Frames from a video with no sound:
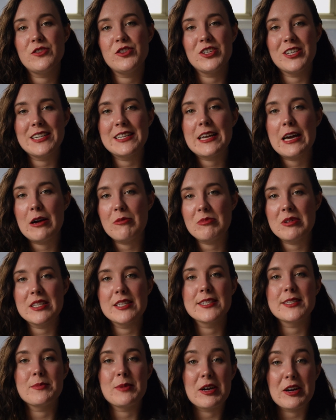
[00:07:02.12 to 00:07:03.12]
Janine
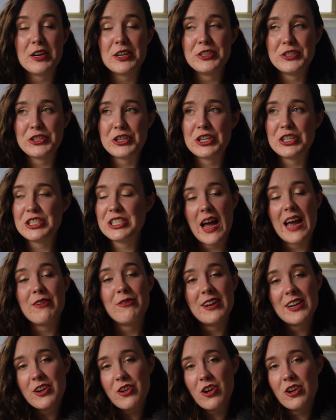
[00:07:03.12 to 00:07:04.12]
Cummin's American Dirt. I
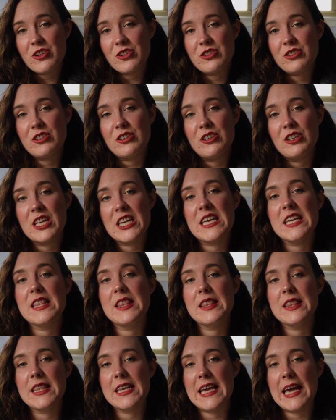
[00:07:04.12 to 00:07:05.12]
read an article
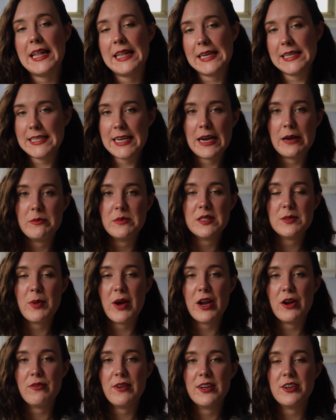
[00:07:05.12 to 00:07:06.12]
in the LA Times
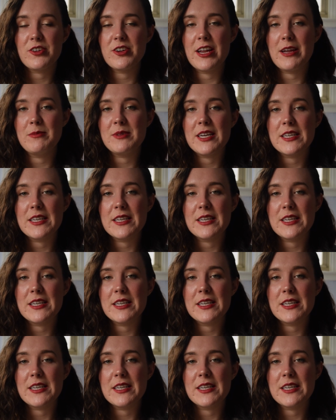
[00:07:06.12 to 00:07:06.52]
by a writer named